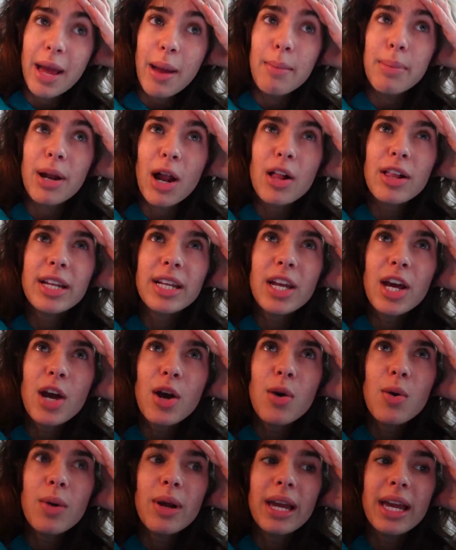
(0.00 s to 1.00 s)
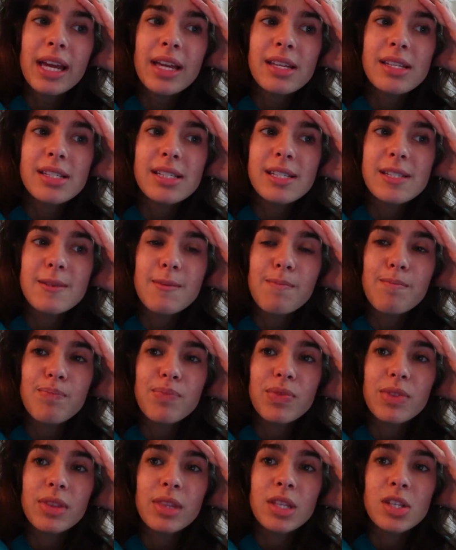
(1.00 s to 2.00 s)
But all I know is
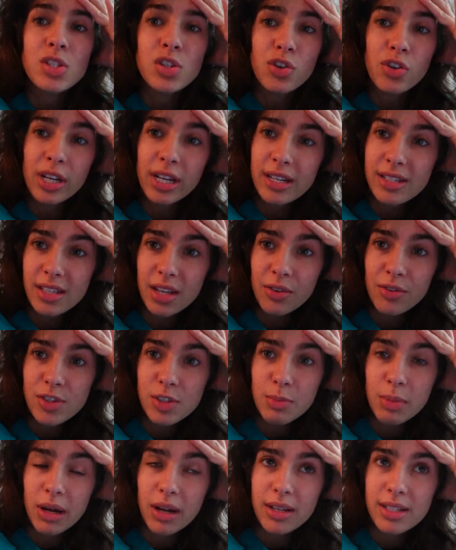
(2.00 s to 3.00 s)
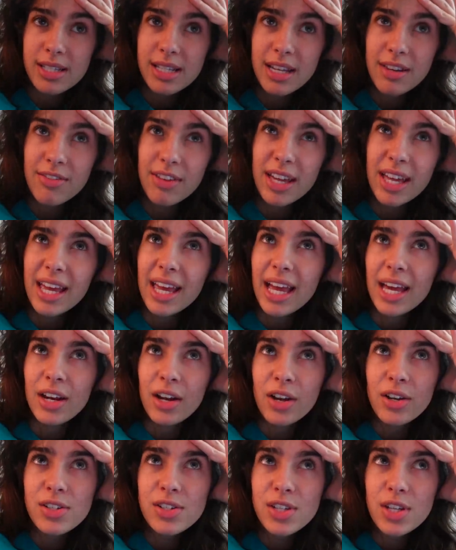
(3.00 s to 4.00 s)
the screen is unresponsive, and
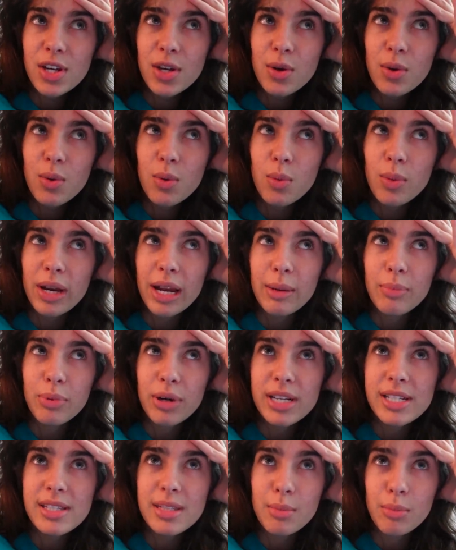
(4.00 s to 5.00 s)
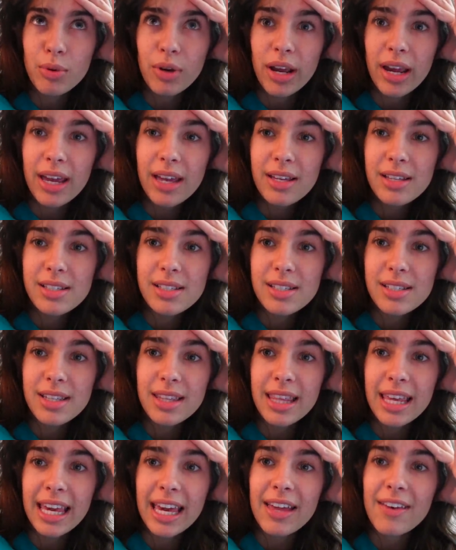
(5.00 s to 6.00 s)
also when I press the brakes,
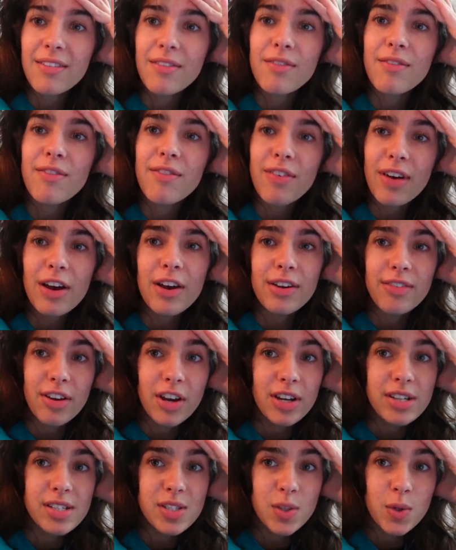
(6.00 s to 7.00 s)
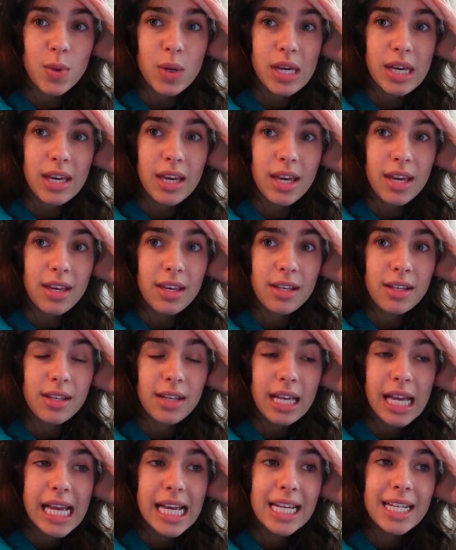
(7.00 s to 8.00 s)
they get very, very squeaky.
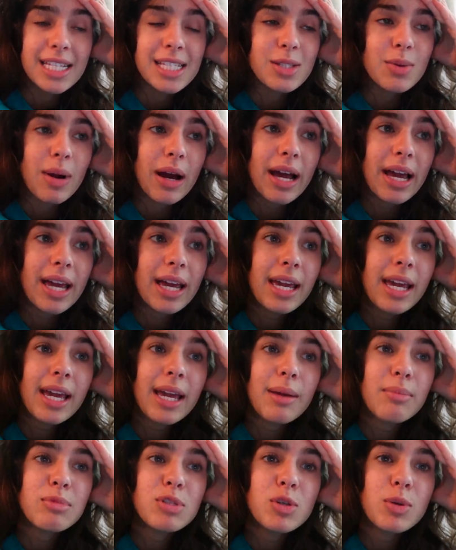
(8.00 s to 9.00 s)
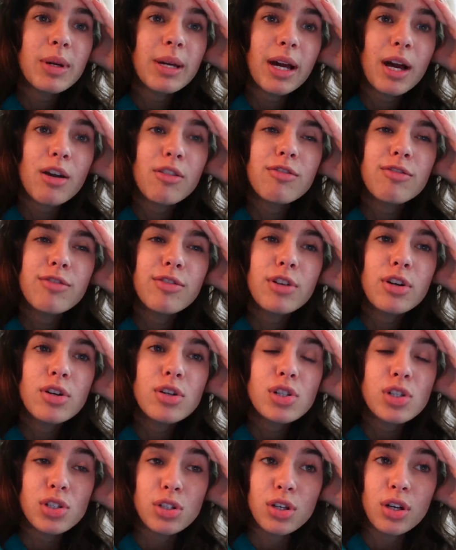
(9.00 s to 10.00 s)
So I am doing a
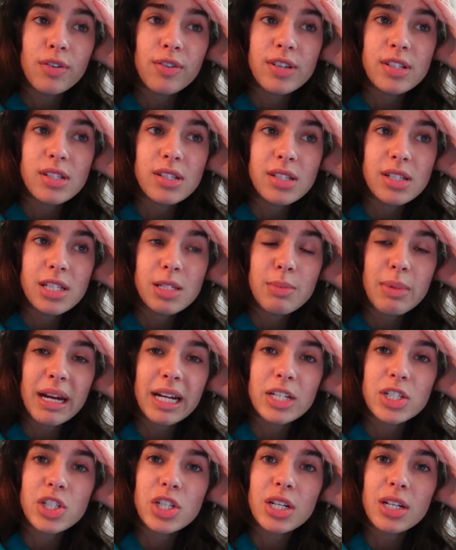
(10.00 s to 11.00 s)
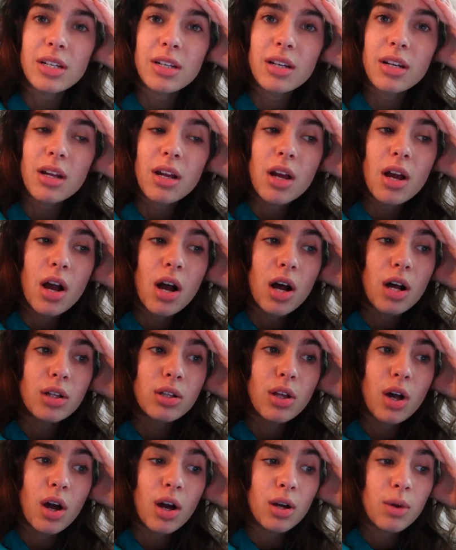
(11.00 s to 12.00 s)
full service inspection
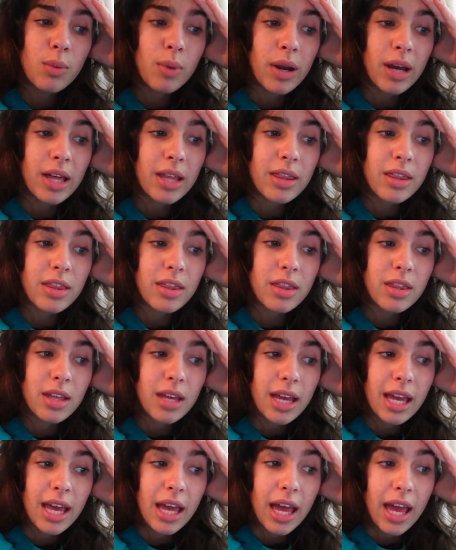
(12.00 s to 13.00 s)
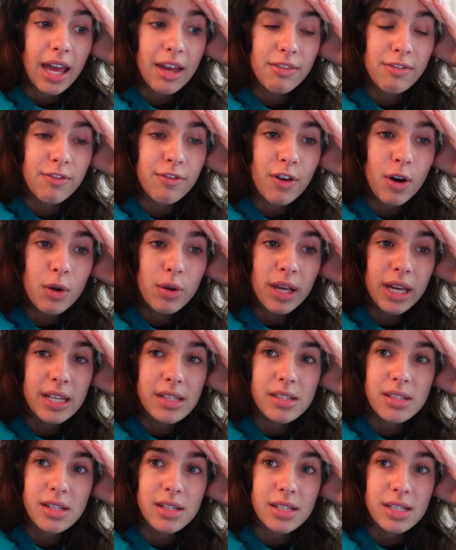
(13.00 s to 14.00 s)
along with a
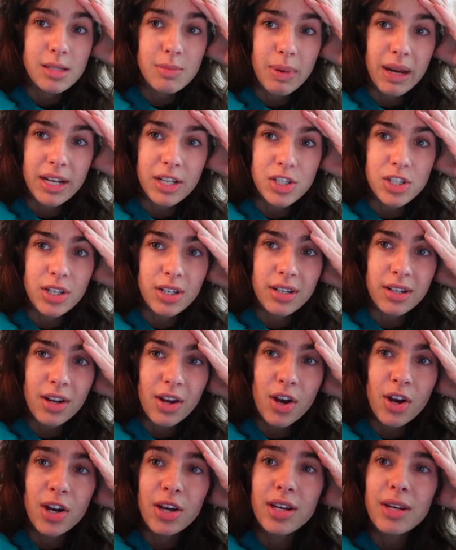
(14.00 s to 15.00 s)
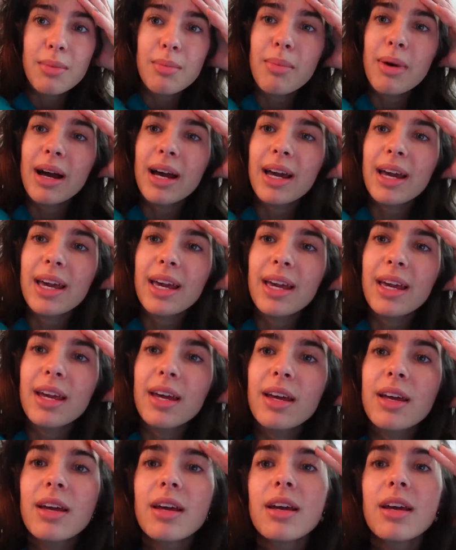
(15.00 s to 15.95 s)
focused inspection on my